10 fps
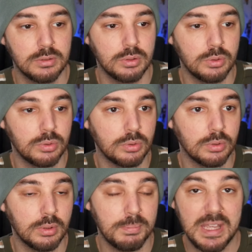
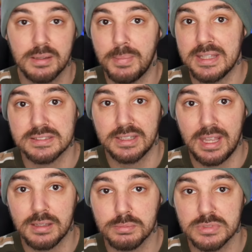To make amazing
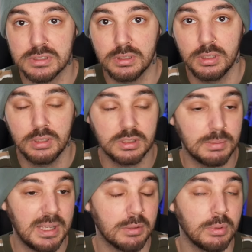games?
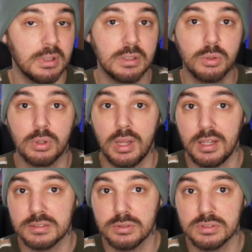To make really cool
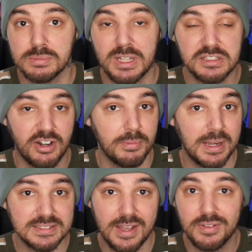consoles? To make sure
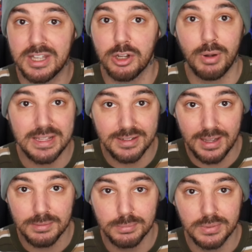everybody's having a great
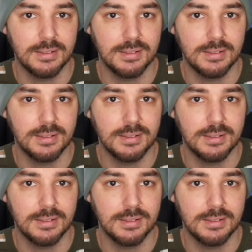time?